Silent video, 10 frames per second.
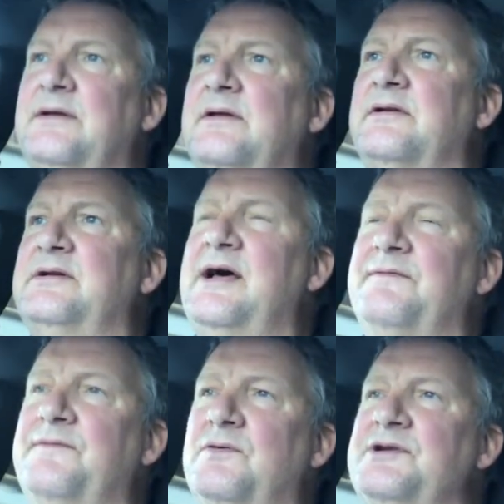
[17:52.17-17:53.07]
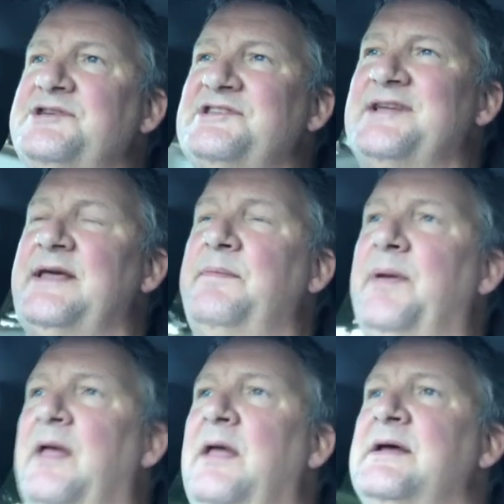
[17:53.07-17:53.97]
uh, cut four inches deep
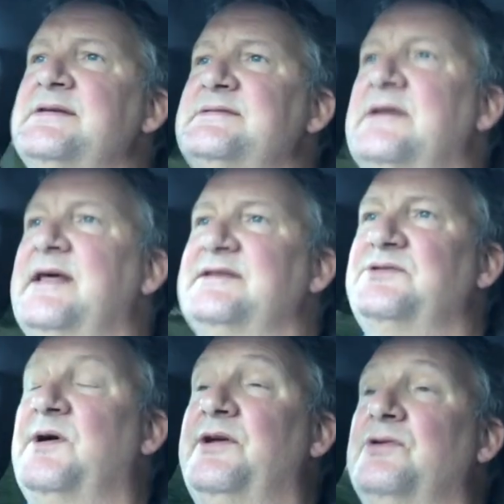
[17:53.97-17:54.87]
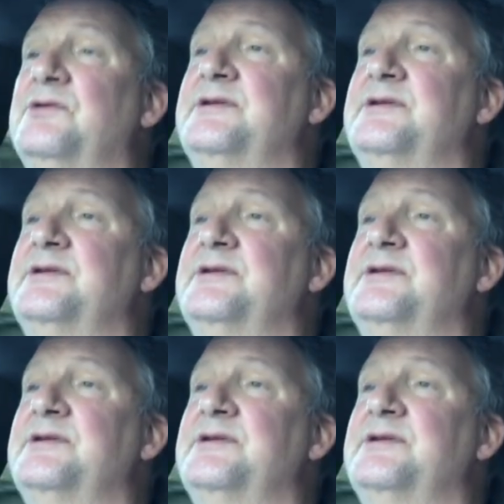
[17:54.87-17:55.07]
so that's quite good.